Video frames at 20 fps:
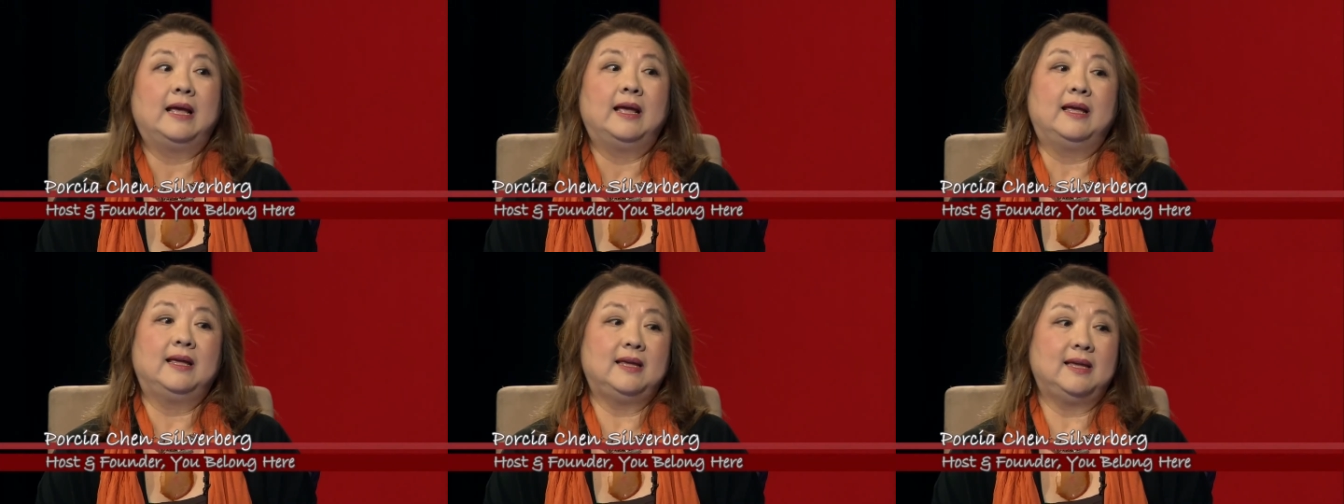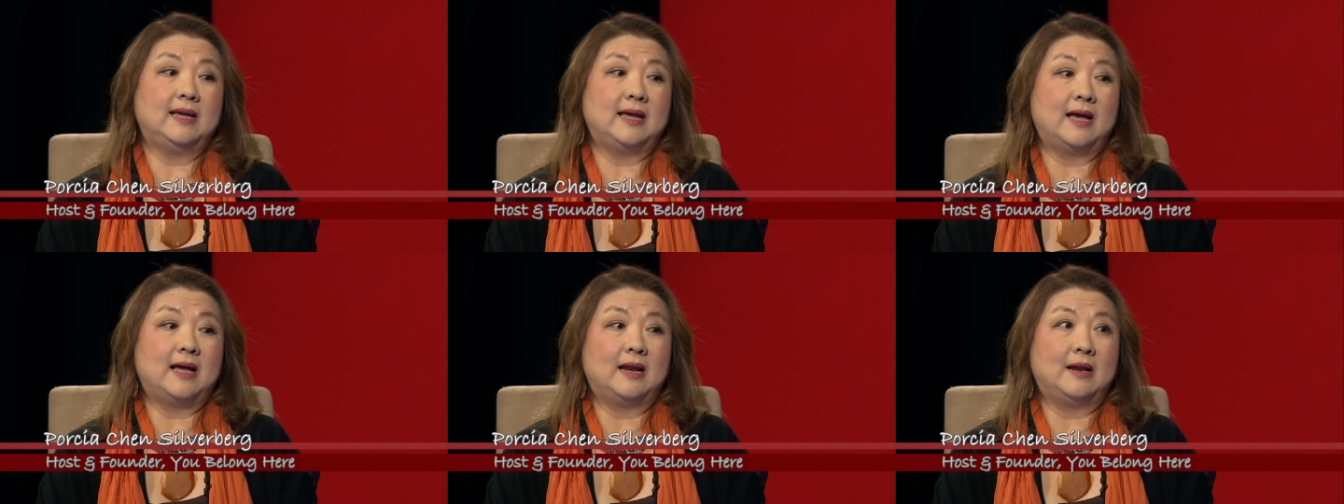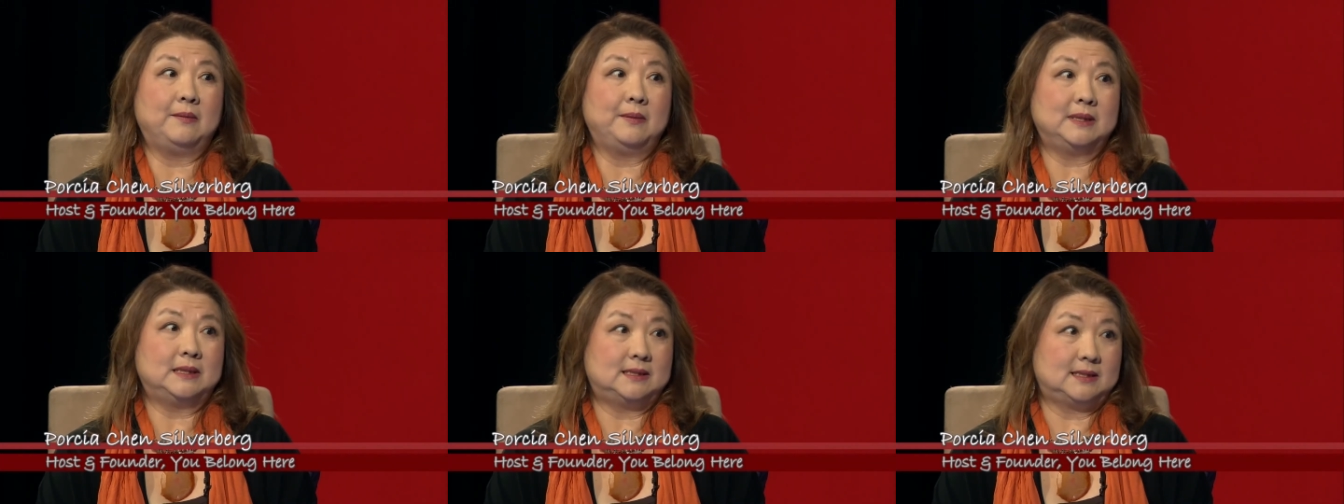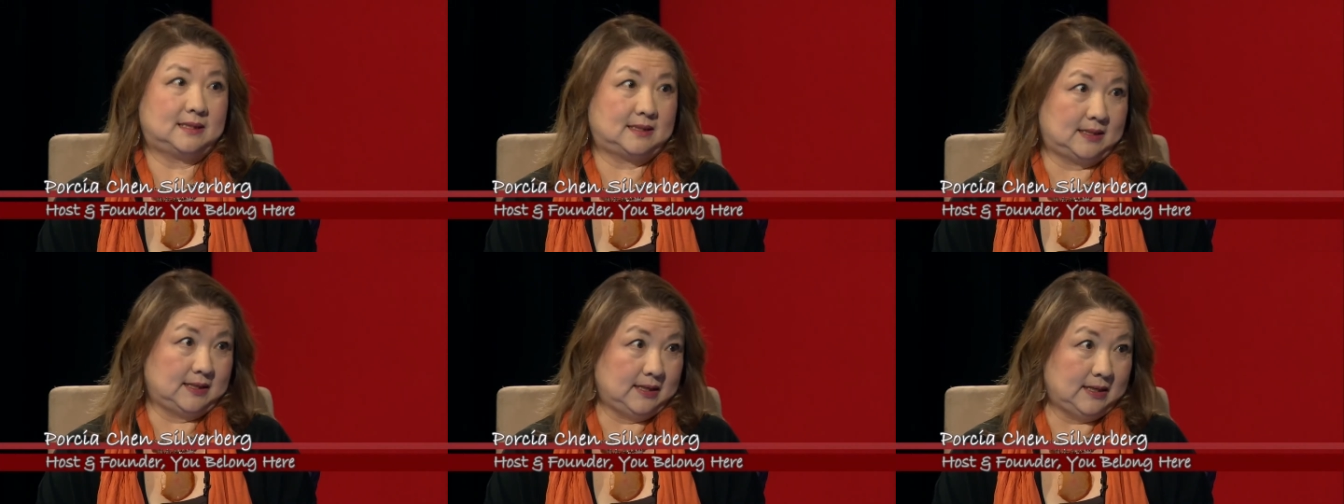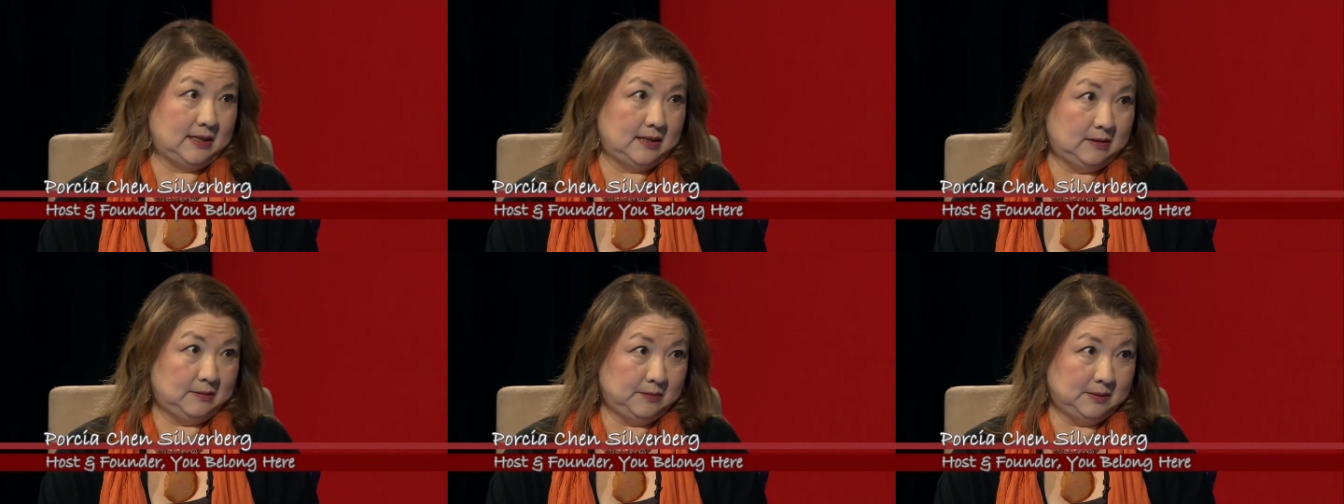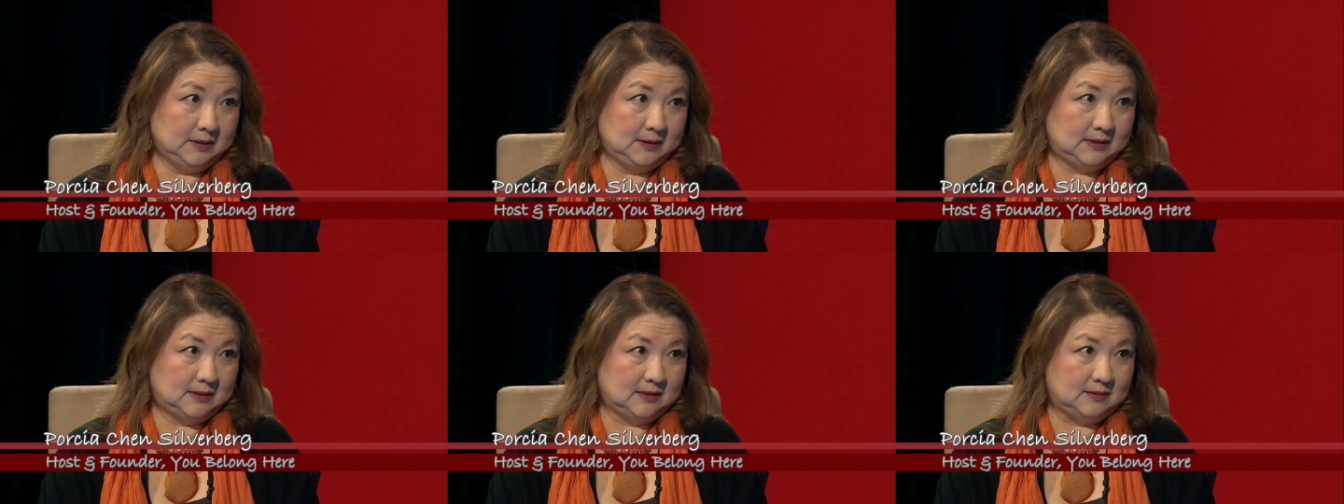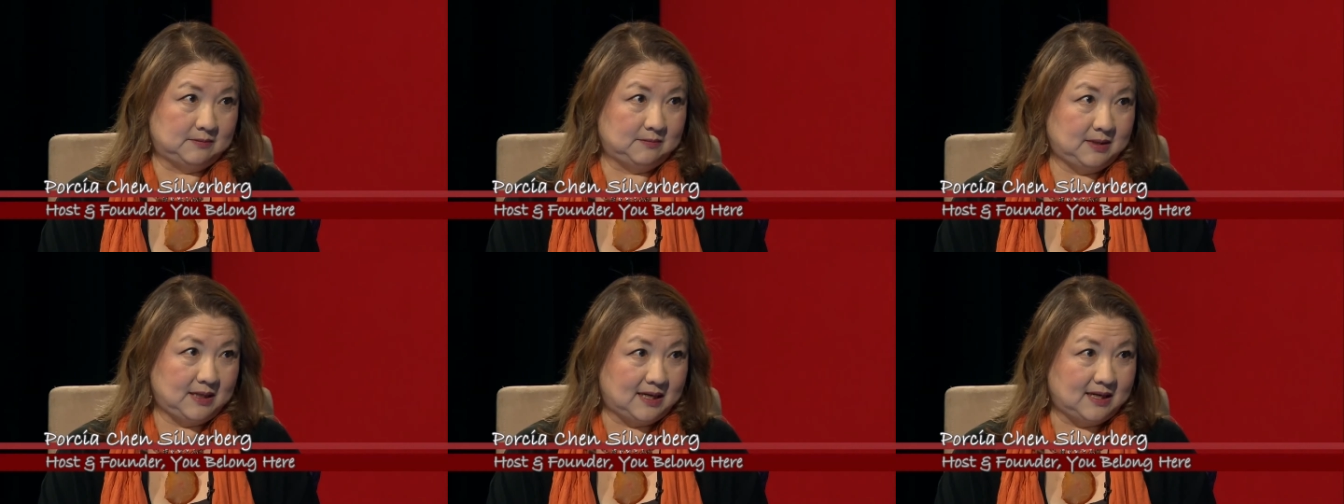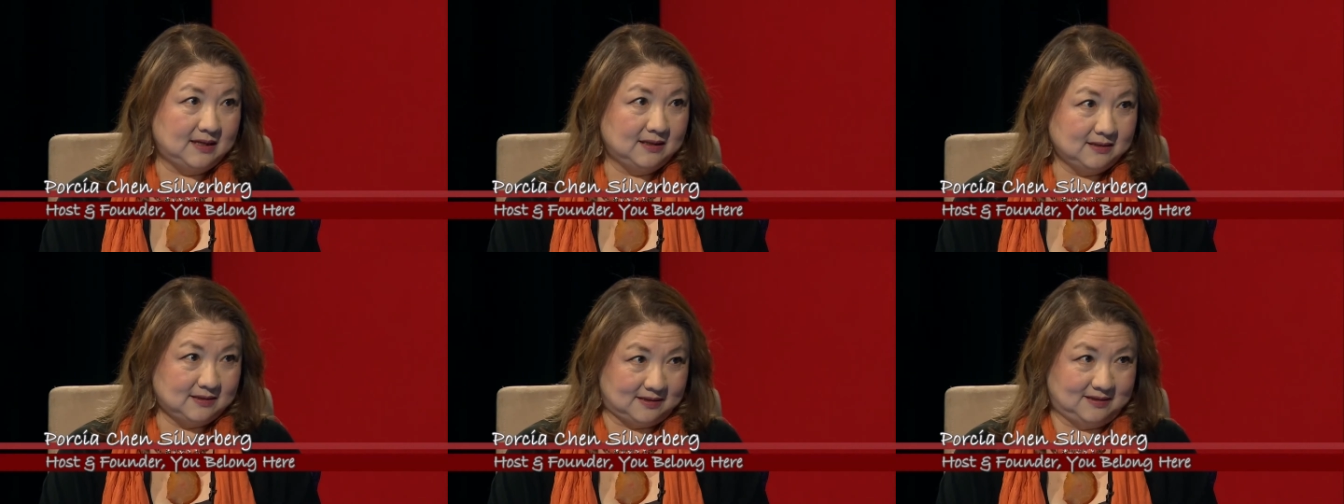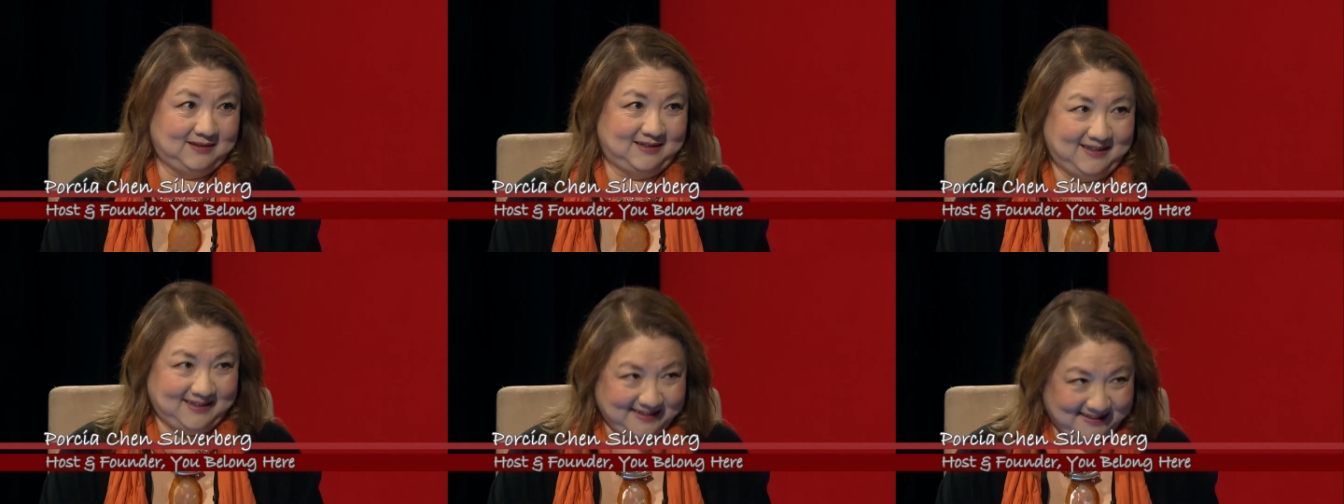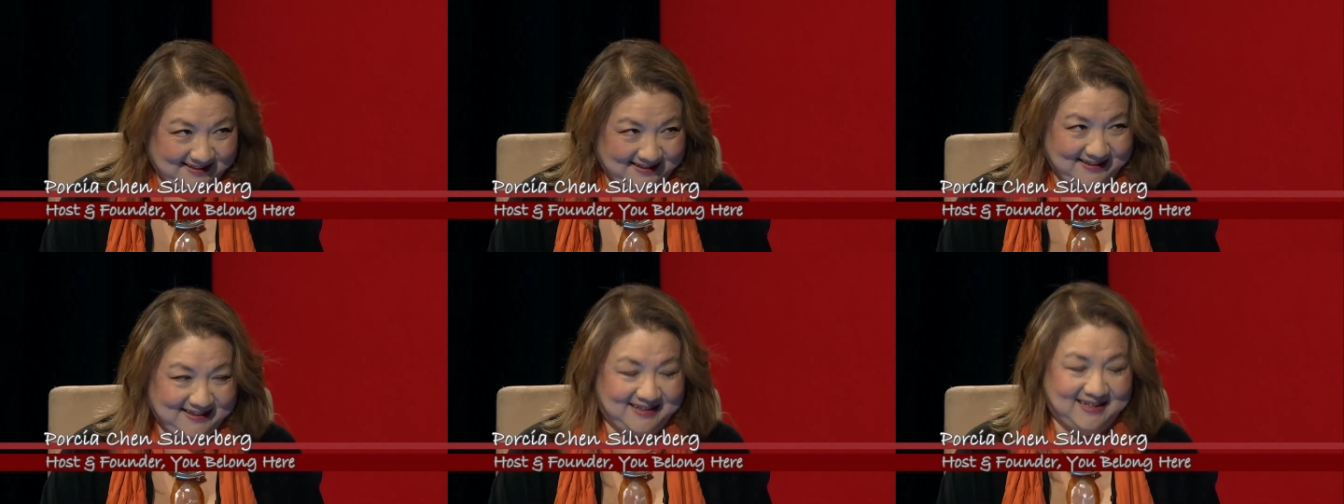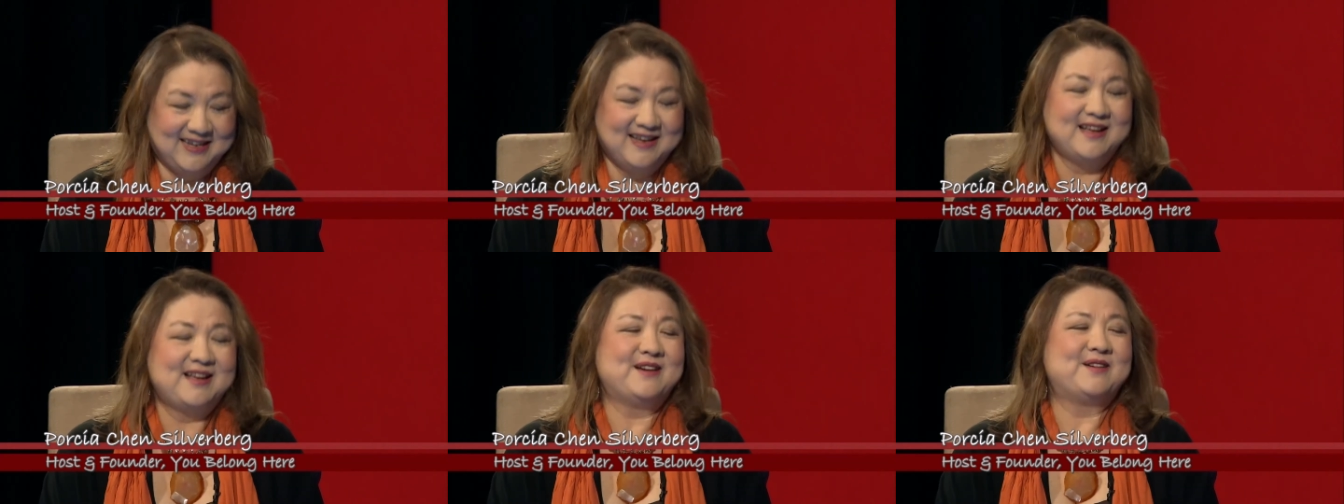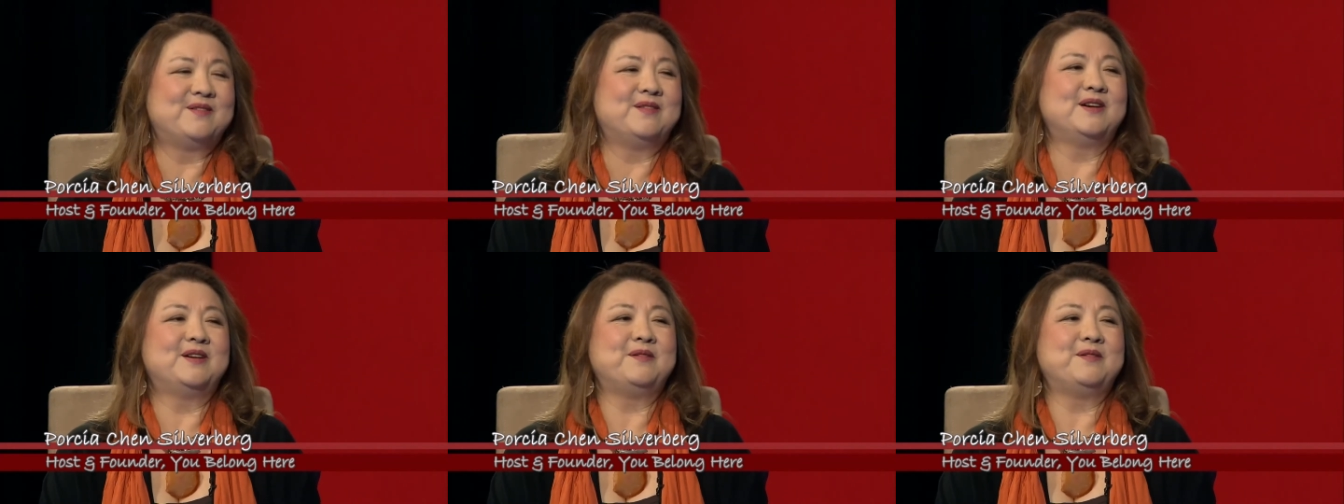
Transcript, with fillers: Yeah, let me just say I almost didn't pass. Oh, yeah, it would